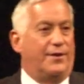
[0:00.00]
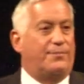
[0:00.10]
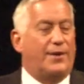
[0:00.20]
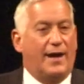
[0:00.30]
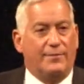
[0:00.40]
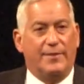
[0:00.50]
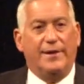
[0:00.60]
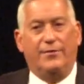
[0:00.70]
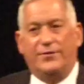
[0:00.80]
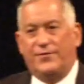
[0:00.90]
The problem
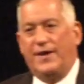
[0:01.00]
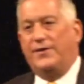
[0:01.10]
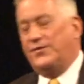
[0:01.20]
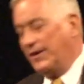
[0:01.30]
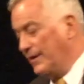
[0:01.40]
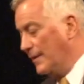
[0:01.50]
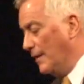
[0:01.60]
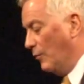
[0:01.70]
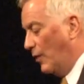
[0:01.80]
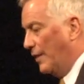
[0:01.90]
he was facing
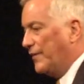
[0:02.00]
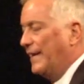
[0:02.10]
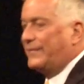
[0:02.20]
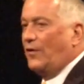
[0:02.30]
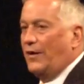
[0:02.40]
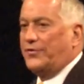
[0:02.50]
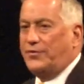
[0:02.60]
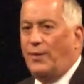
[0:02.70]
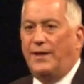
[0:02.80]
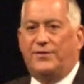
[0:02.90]
was it cost
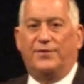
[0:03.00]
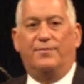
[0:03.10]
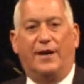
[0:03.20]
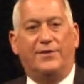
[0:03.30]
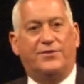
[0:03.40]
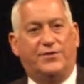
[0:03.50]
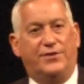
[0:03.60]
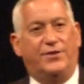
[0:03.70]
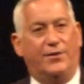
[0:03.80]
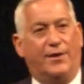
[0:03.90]
twice as much to
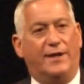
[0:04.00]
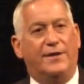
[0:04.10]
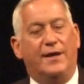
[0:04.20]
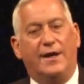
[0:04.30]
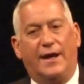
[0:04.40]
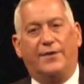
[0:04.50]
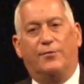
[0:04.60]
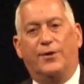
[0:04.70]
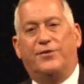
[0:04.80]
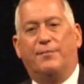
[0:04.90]
do it as it
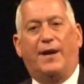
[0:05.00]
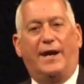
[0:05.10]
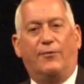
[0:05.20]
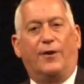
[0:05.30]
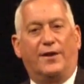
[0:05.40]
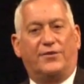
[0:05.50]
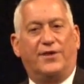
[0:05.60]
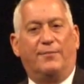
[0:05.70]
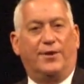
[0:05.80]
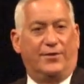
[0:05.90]
was to buy one
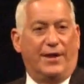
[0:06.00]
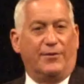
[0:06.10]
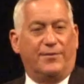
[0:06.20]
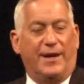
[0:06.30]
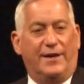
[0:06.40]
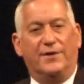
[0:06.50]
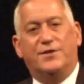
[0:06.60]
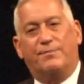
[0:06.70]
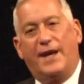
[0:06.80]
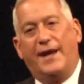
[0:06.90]
assembled that was made in
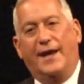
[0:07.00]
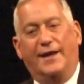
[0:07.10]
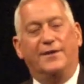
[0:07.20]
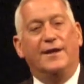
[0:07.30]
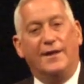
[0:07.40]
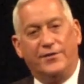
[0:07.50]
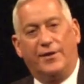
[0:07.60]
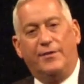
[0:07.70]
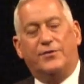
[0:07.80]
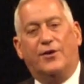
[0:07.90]
Japan. So
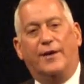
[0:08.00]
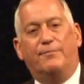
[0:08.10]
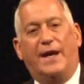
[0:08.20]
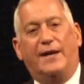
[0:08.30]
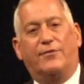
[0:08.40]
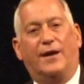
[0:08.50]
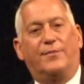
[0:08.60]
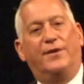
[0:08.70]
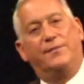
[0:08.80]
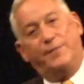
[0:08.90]
he was going
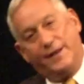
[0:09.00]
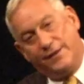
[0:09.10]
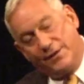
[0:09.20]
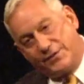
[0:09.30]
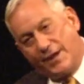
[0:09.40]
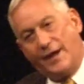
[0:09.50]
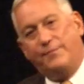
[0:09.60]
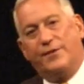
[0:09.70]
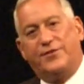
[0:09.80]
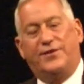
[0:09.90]
bankrupt, and being the
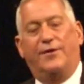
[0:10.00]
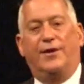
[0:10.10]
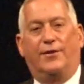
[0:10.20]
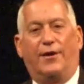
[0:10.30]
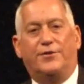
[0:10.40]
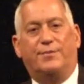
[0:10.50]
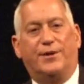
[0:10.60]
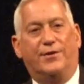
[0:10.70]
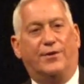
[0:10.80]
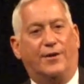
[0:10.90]
type of serial
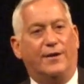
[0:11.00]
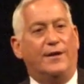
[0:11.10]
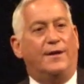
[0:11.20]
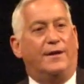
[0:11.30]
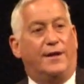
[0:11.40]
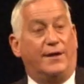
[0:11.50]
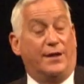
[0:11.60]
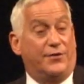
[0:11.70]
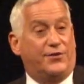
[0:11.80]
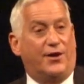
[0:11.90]
entrepreneur
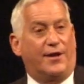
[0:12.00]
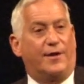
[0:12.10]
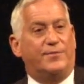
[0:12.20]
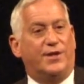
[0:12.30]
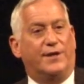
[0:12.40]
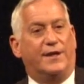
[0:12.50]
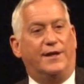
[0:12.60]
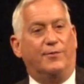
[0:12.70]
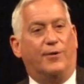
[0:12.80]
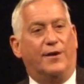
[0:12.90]
and startup junkie
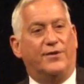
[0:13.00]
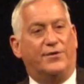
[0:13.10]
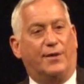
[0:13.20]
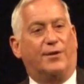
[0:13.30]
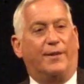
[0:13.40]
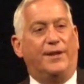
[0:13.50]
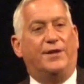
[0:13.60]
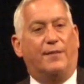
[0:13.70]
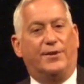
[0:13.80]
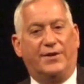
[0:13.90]
he was, he said, well, let me
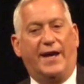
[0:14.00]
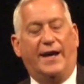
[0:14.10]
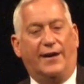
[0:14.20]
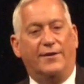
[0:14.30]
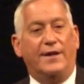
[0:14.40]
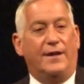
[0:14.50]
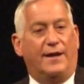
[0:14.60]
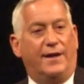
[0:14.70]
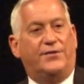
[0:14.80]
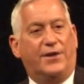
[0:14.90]
double down,
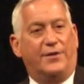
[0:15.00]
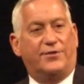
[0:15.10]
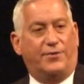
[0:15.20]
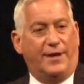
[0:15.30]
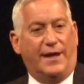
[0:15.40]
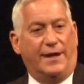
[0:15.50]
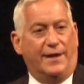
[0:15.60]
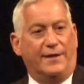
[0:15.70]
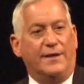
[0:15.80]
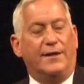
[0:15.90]
and he starts
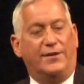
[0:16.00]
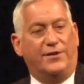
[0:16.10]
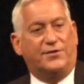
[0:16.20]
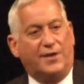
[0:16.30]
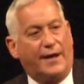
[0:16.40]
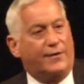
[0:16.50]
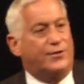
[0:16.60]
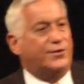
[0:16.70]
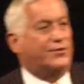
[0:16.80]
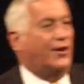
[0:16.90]
creating these
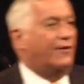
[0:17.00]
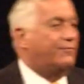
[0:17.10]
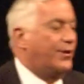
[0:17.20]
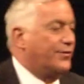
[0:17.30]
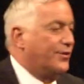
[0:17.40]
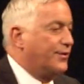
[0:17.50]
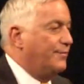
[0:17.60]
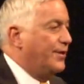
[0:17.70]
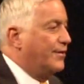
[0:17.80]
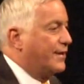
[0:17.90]
solder-it-yourself personal
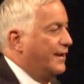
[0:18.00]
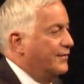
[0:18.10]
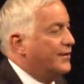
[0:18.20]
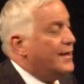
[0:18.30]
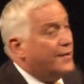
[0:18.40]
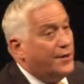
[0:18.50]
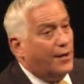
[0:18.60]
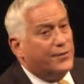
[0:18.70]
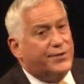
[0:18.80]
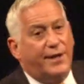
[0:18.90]
computer kits. The
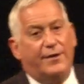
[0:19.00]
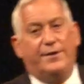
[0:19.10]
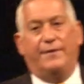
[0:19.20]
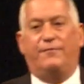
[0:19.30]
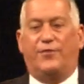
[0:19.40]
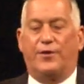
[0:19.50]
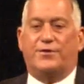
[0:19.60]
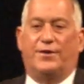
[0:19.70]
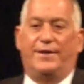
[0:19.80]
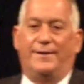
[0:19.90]
Altair did
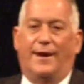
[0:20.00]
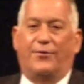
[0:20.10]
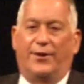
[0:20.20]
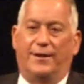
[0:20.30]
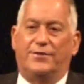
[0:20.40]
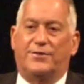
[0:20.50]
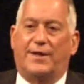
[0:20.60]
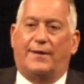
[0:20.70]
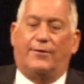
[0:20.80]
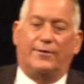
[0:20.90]
virtually nothing. It just
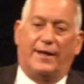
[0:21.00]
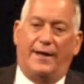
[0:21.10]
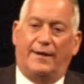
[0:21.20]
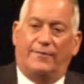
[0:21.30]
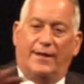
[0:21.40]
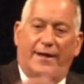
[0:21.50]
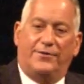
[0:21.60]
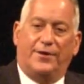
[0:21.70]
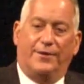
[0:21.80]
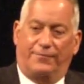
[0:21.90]
had a whole lot of
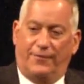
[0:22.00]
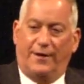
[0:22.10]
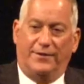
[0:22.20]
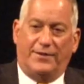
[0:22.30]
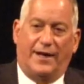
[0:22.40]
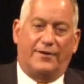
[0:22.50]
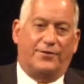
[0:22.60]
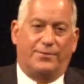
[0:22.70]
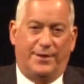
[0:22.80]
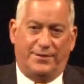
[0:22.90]
lights on the front and toggle
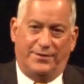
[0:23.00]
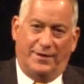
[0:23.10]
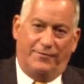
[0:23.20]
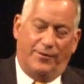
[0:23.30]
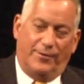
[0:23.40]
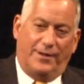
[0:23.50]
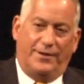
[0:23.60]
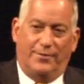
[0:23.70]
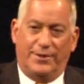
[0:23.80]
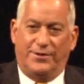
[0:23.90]
switches, and if you really
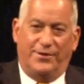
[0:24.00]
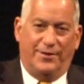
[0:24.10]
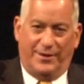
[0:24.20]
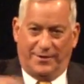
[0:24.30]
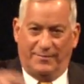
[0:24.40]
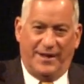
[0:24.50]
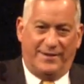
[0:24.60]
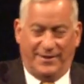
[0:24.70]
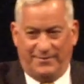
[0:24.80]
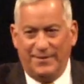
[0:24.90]
knew what you're doing, you can
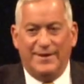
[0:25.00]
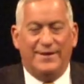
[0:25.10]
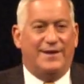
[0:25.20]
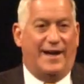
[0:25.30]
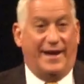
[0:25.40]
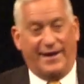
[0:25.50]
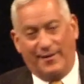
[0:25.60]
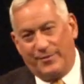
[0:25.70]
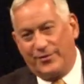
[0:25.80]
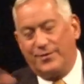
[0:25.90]
make it add
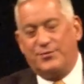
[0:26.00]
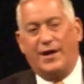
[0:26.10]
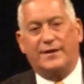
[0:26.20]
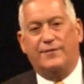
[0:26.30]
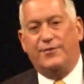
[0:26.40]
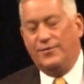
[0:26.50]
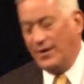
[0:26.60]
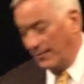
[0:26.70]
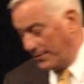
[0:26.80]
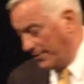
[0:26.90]
up or subtract a few
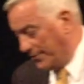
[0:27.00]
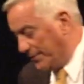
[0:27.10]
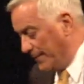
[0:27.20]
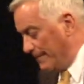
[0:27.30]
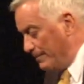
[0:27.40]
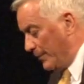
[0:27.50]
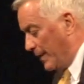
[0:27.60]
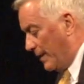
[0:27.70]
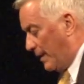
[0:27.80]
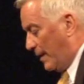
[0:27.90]
numbers.
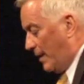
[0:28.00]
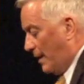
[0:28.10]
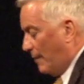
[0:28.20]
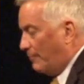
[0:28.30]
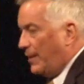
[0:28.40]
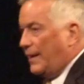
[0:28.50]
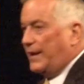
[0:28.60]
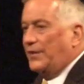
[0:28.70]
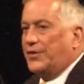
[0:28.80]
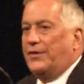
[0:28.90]
But it
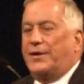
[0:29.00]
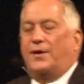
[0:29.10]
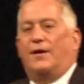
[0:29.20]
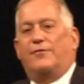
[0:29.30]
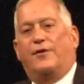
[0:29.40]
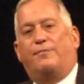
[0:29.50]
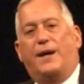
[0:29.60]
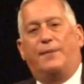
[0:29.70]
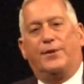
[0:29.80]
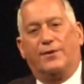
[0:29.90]
gets on the cover of
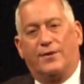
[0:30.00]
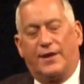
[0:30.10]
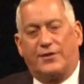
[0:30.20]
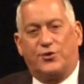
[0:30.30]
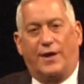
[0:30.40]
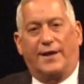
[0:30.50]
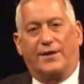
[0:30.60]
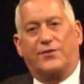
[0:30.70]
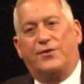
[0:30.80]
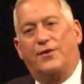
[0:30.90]
Popular
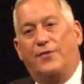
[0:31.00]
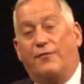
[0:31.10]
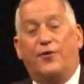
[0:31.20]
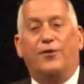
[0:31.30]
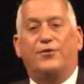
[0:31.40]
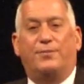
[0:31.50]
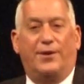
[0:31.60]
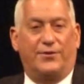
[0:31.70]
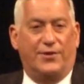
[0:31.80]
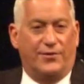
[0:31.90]
Electronics. The first
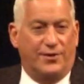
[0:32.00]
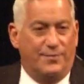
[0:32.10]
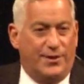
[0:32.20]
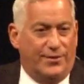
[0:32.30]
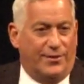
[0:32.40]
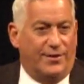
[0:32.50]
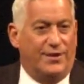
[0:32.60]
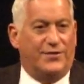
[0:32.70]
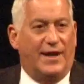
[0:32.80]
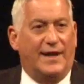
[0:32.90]
personal computer
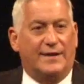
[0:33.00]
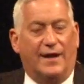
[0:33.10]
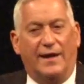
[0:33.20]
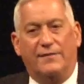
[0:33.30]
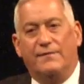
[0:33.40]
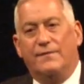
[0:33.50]
is the headline.